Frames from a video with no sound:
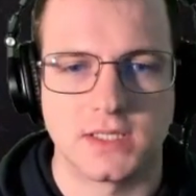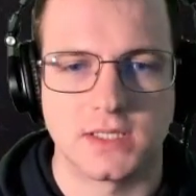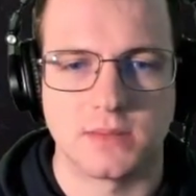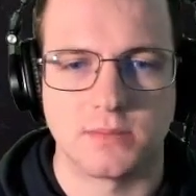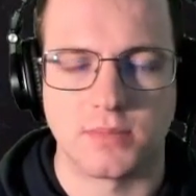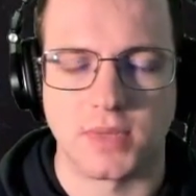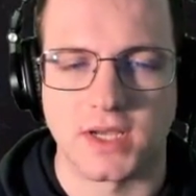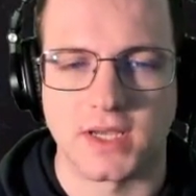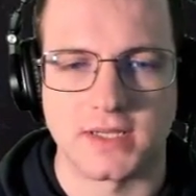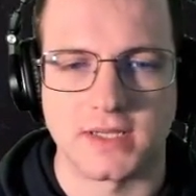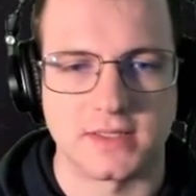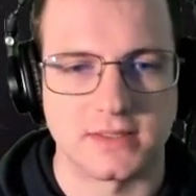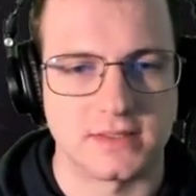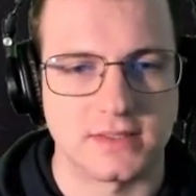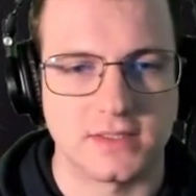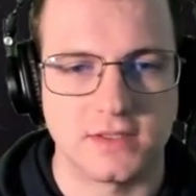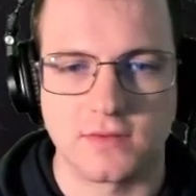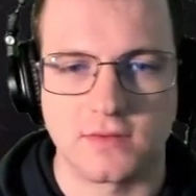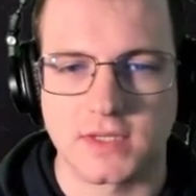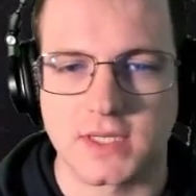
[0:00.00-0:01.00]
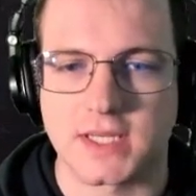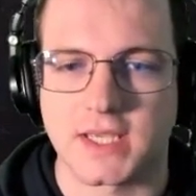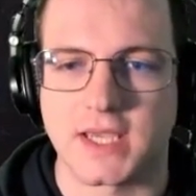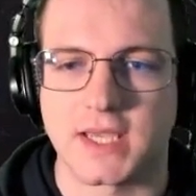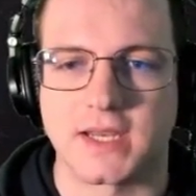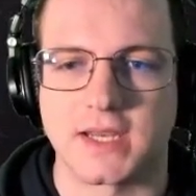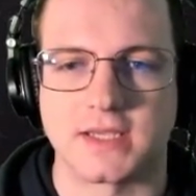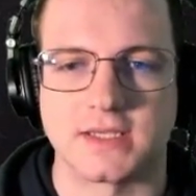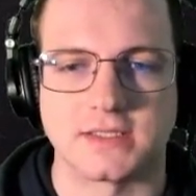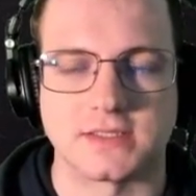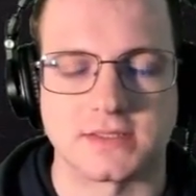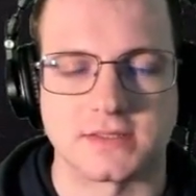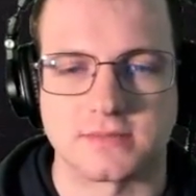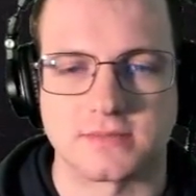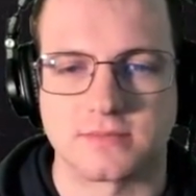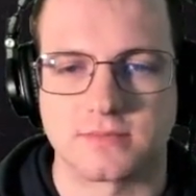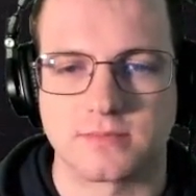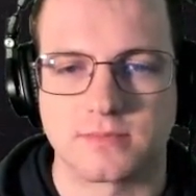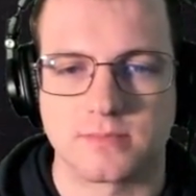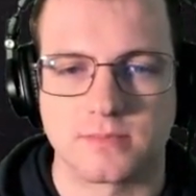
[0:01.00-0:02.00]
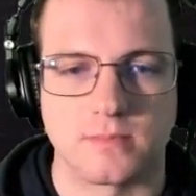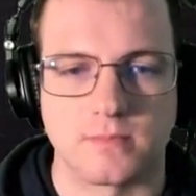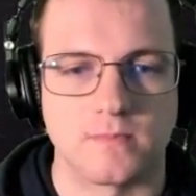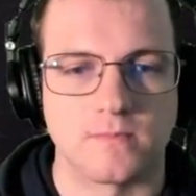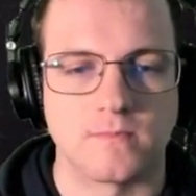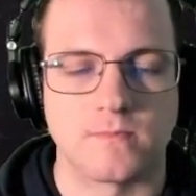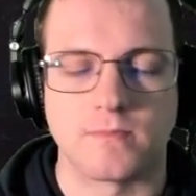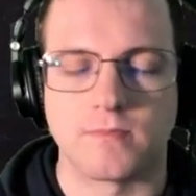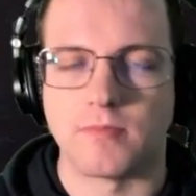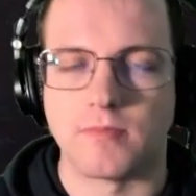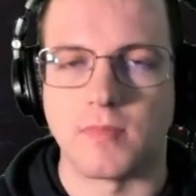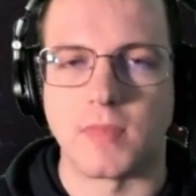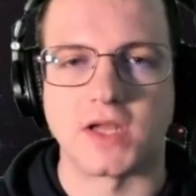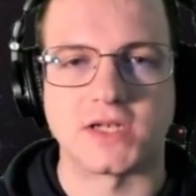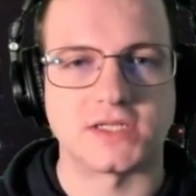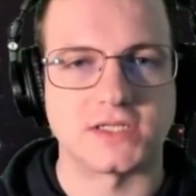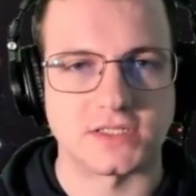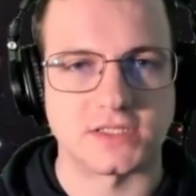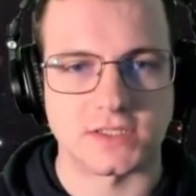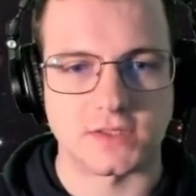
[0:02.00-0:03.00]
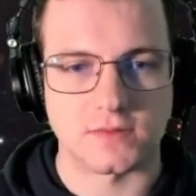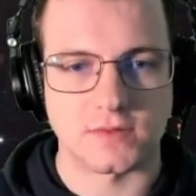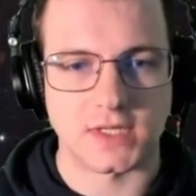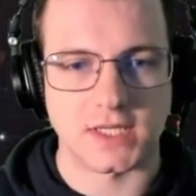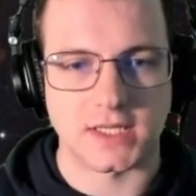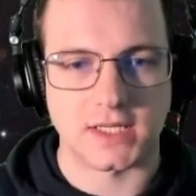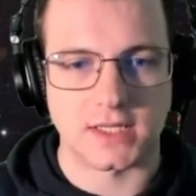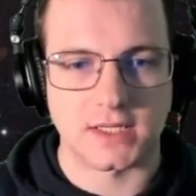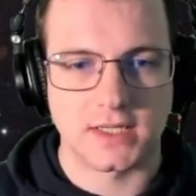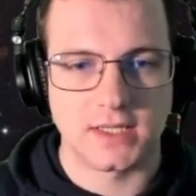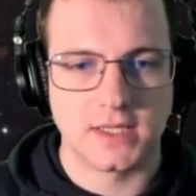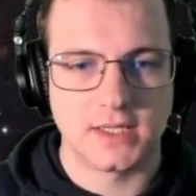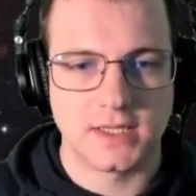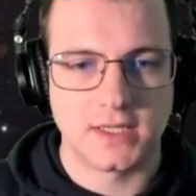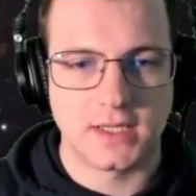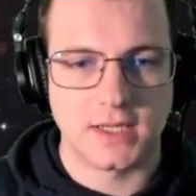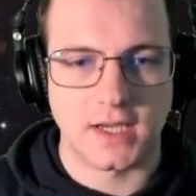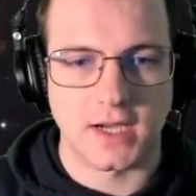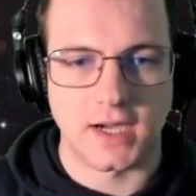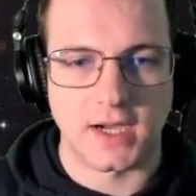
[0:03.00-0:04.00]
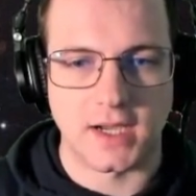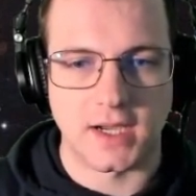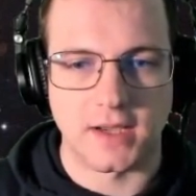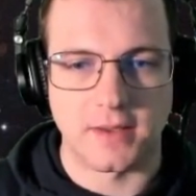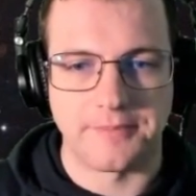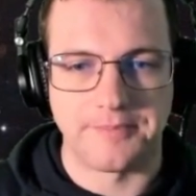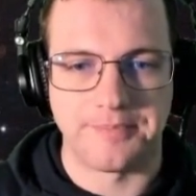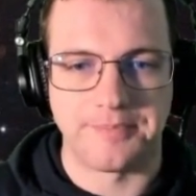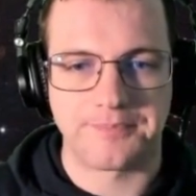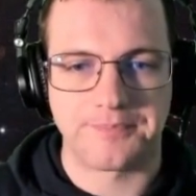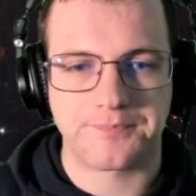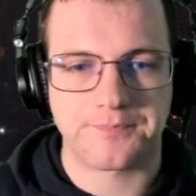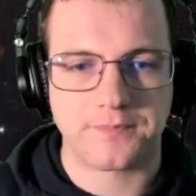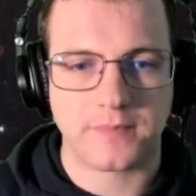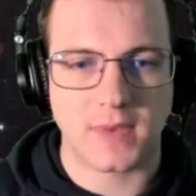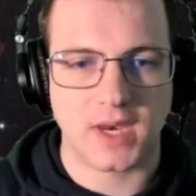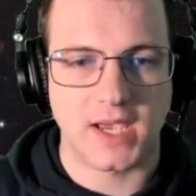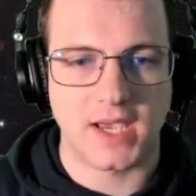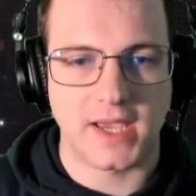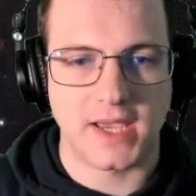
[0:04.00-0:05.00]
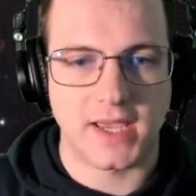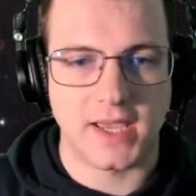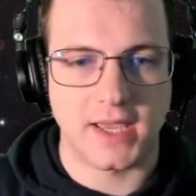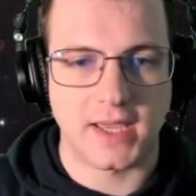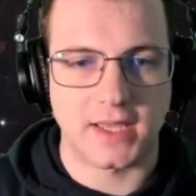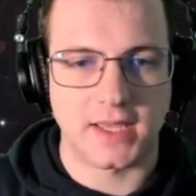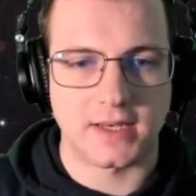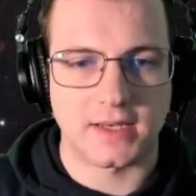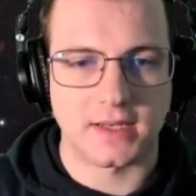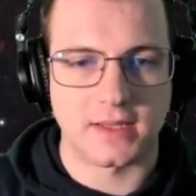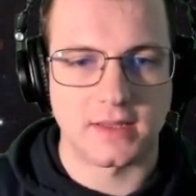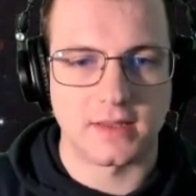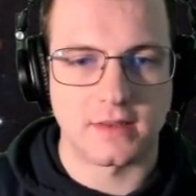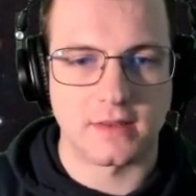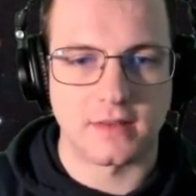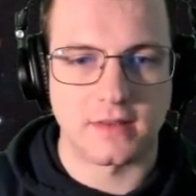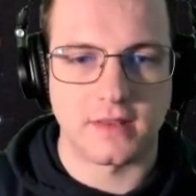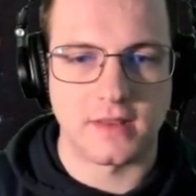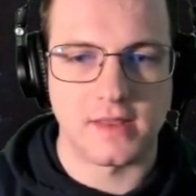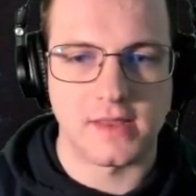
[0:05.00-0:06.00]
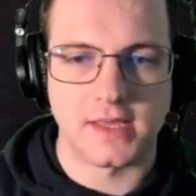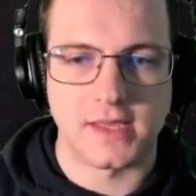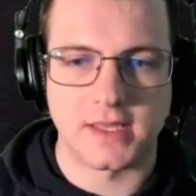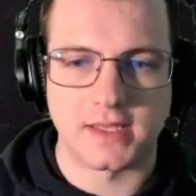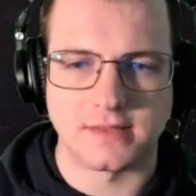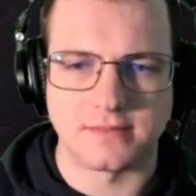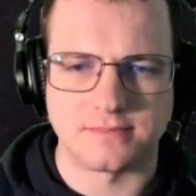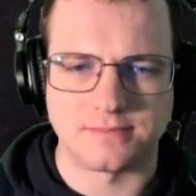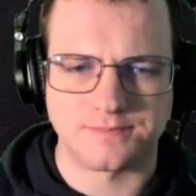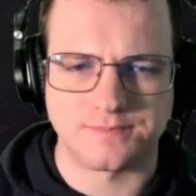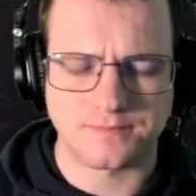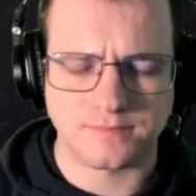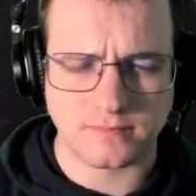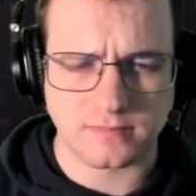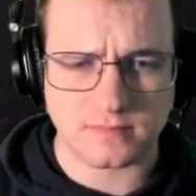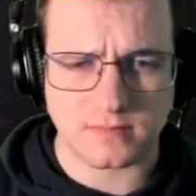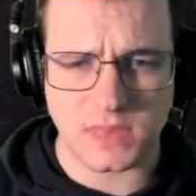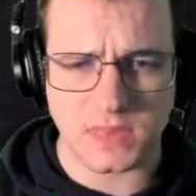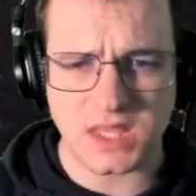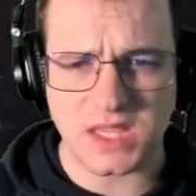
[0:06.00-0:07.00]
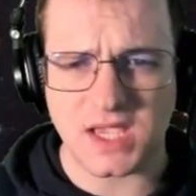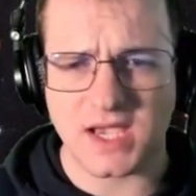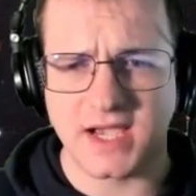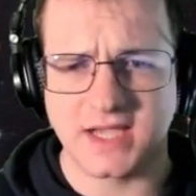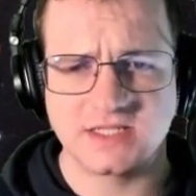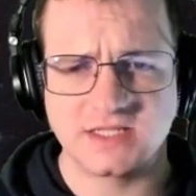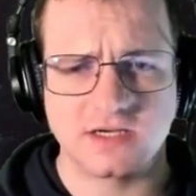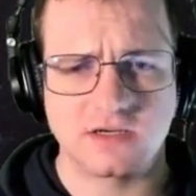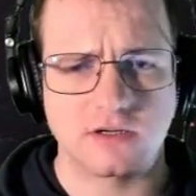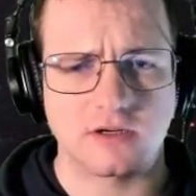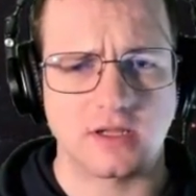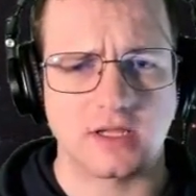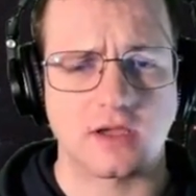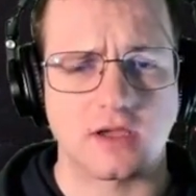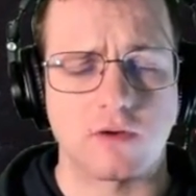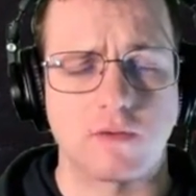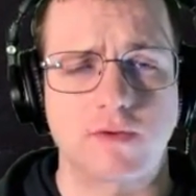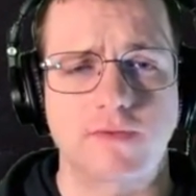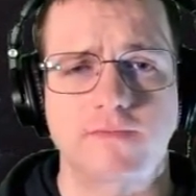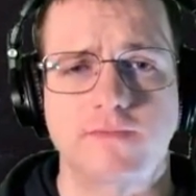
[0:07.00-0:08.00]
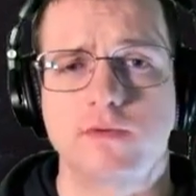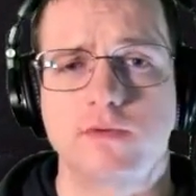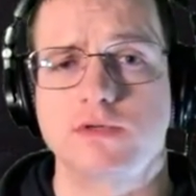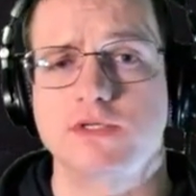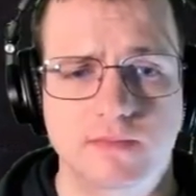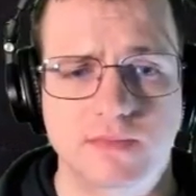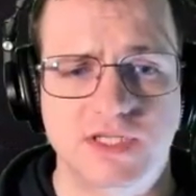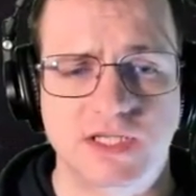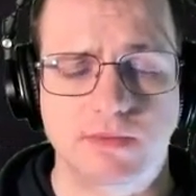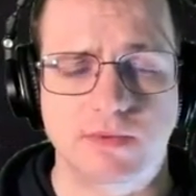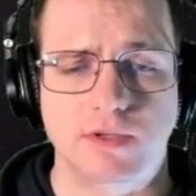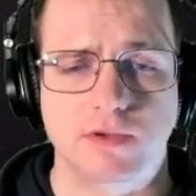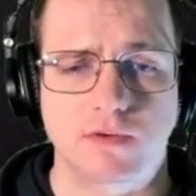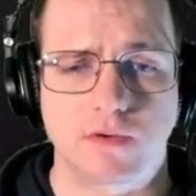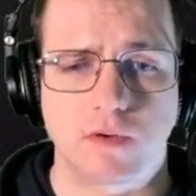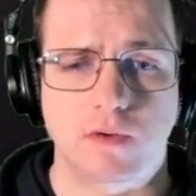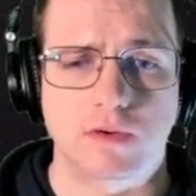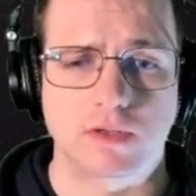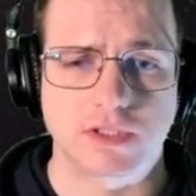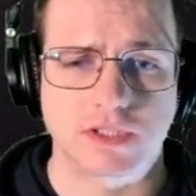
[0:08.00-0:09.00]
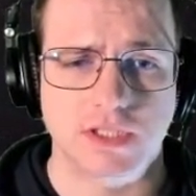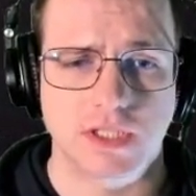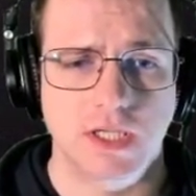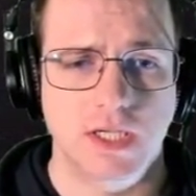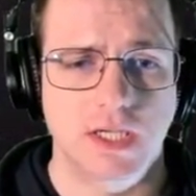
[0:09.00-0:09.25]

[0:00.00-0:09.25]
but you can get as much as you need. Um, and then I generally go with 4 CPU cores